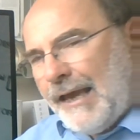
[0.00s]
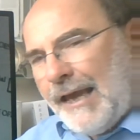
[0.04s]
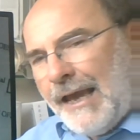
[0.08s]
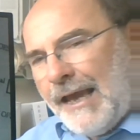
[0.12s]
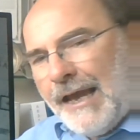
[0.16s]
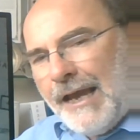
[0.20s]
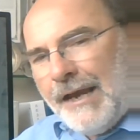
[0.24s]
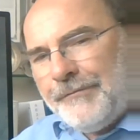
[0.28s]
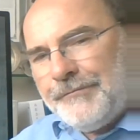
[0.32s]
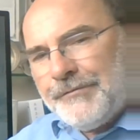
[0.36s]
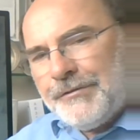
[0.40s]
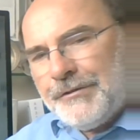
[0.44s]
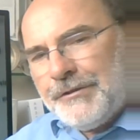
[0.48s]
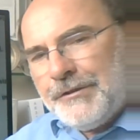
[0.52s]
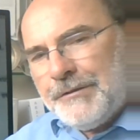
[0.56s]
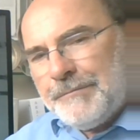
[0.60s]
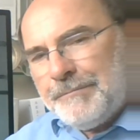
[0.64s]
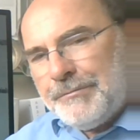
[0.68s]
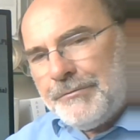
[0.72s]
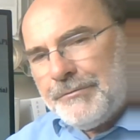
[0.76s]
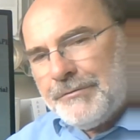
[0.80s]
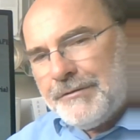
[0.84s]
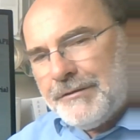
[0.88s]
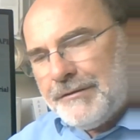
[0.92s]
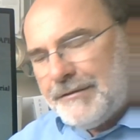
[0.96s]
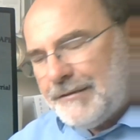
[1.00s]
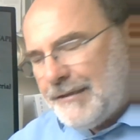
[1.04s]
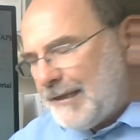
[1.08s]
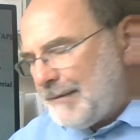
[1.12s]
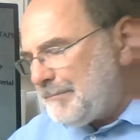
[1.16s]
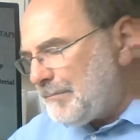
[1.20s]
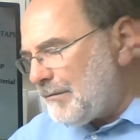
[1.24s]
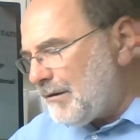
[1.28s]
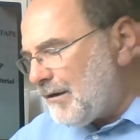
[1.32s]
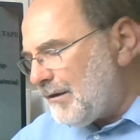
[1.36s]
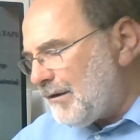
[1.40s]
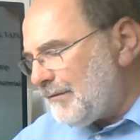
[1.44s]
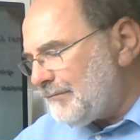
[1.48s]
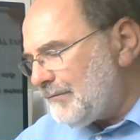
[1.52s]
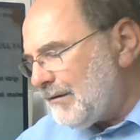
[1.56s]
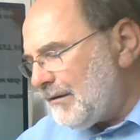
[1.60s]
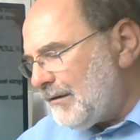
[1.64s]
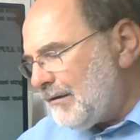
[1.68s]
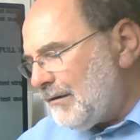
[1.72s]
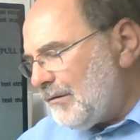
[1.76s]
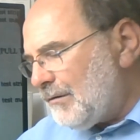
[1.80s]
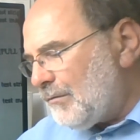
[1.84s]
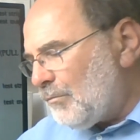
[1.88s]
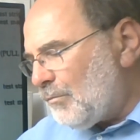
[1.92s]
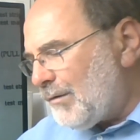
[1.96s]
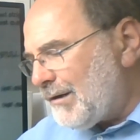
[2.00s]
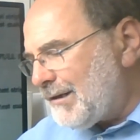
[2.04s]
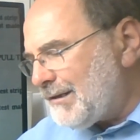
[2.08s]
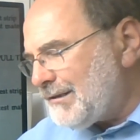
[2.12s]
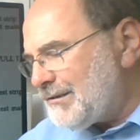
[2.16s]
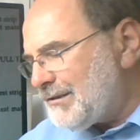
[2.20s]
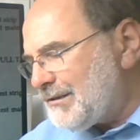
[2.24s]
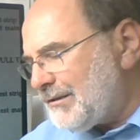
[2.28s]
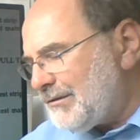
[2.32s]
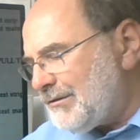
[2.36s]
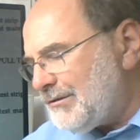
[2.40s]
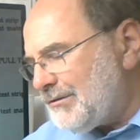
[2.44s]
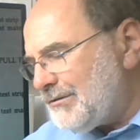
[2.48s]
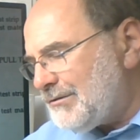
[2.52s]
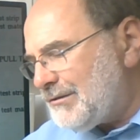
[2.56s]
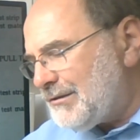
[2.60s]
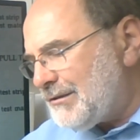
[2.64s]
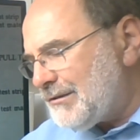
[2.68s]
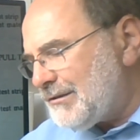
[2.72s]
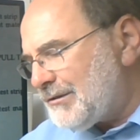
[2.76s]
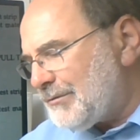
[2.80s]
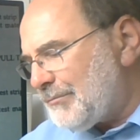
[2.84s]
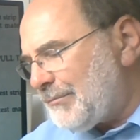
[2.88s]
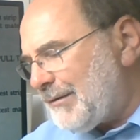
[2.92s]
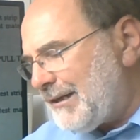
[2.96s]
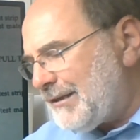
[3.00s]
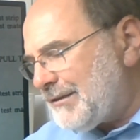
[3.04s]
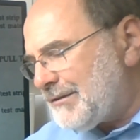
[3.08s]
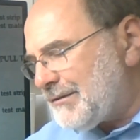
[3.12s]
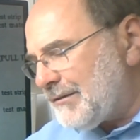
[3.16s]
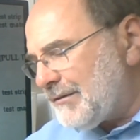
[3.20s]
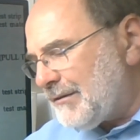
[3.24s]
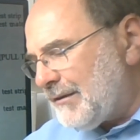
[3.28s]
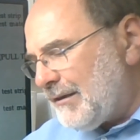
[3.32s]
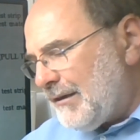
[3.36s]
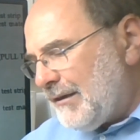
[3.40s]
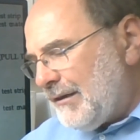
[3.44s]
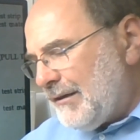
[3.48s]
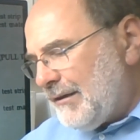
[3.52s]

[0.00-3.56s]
After you pull the tape off, what is the new situation?